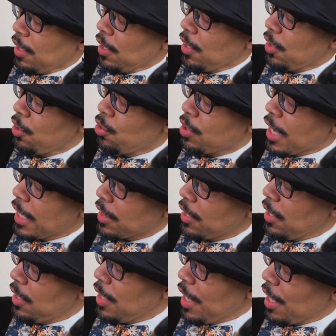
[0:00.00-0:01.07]
You got
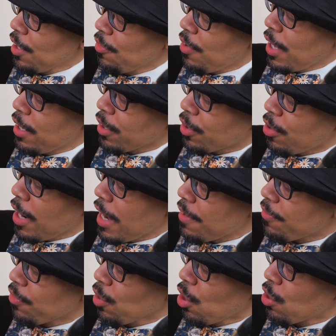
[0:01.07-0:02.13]
the Elevated
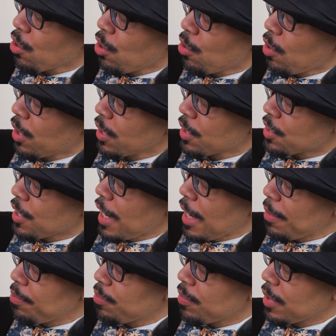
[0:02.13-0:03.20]
Craft logo on the
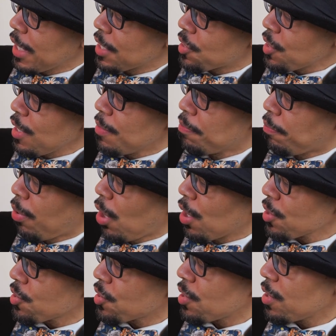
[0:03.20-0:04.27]
top that's
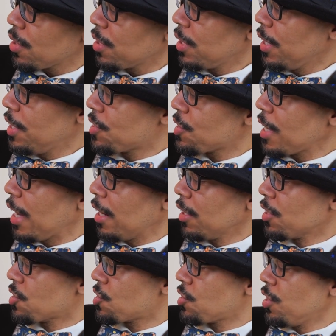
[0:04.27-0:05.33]
embossed inside of
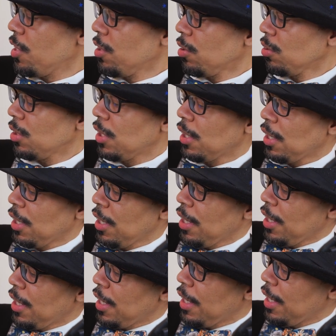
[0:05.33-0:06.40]
the steel.
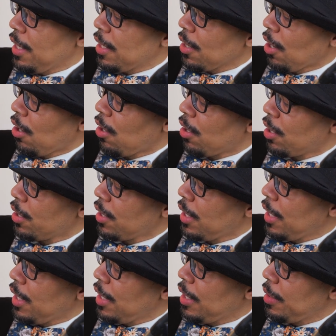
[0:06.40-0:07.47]
And on
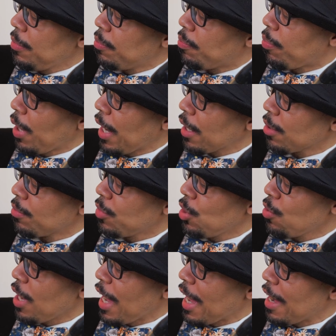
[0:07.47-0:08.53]
the bottom,
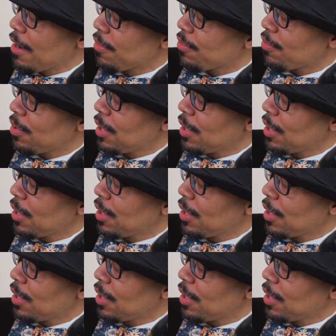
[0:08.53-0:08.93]
you have